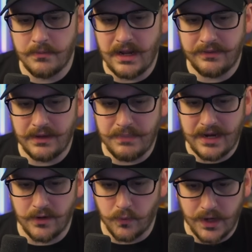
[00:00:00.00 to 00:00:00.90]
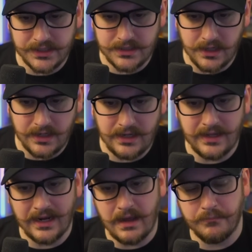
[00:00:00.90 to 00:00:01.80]
but I think banner was 30 and
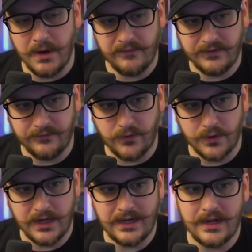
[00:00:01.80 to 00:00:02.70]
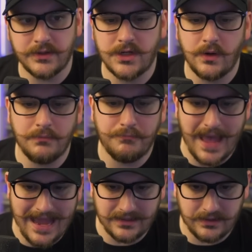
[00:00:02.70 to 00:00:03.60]
then I got buffed to 40 and now it's going
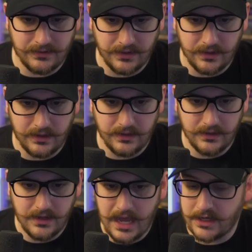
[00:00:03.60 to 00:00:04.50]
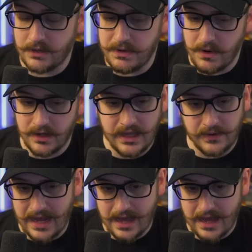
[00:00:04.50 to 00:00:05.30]
back to 30. I could be wrong on that one.